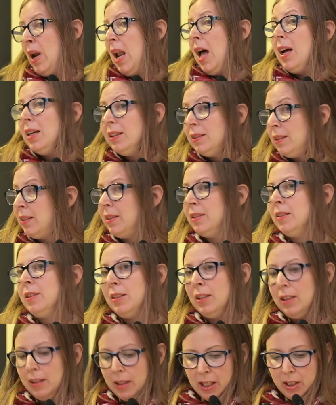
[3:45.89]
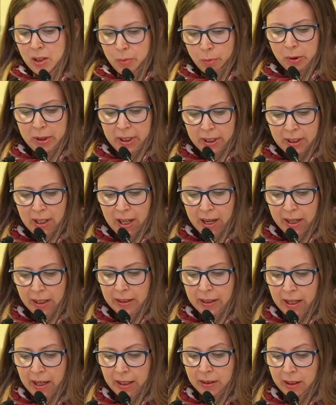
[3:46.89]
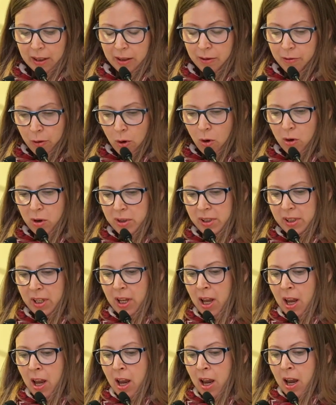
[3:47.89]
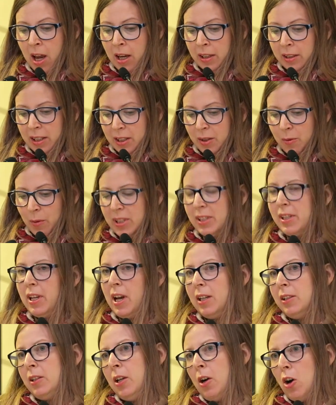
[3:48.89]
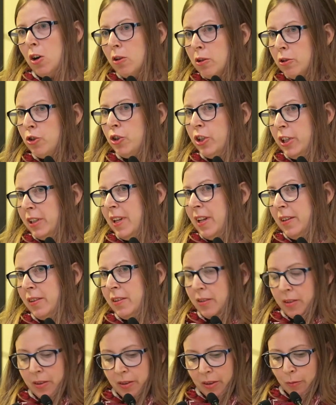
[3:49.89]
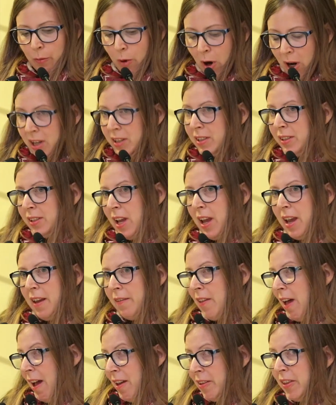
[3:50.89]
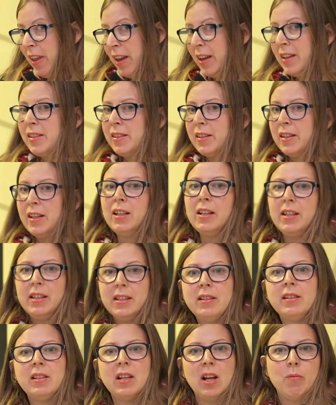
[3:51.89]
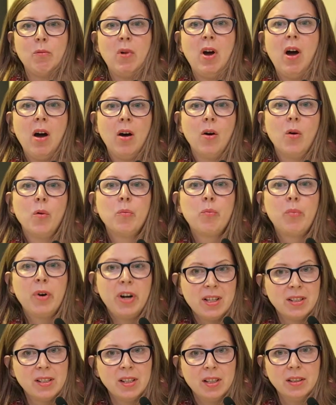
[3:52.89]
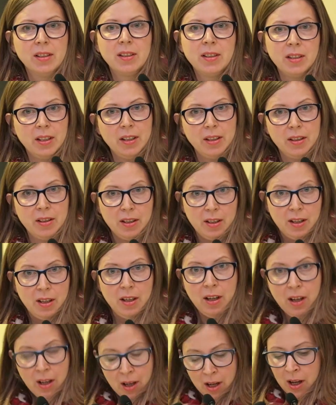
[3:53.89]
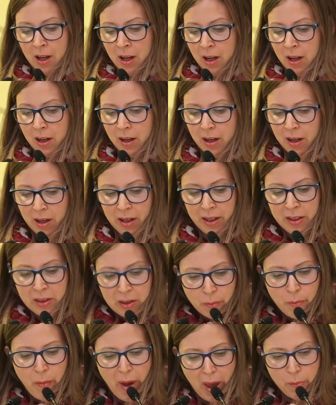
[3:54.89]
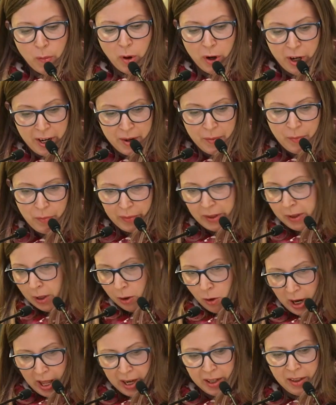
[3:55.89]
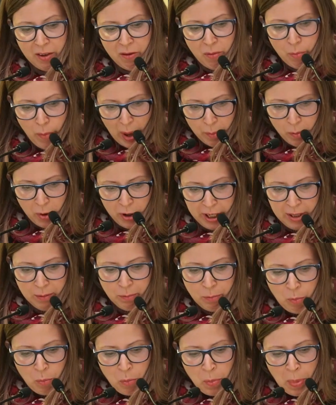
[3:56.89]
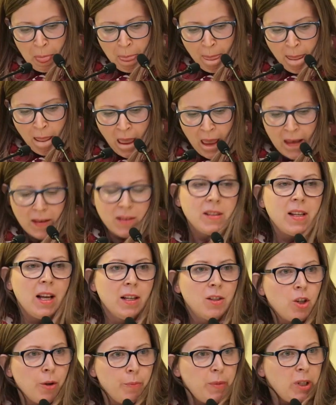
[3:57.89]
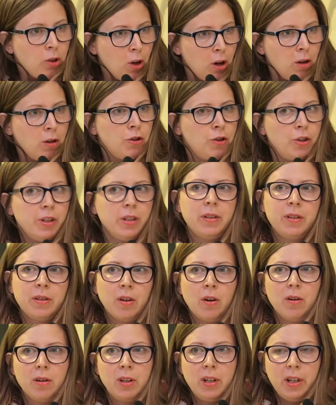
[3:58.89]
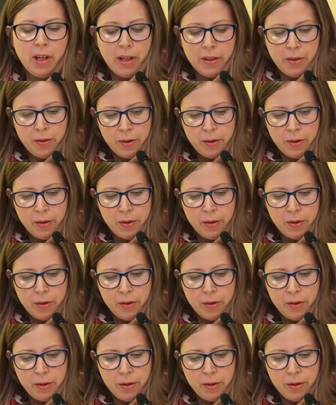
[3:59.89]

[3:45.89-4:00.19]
blood. Let's put it like that. And of course, this was the ideology that was, and I think still is somehow present in the memory, in the collective memory. And such a mythology is only,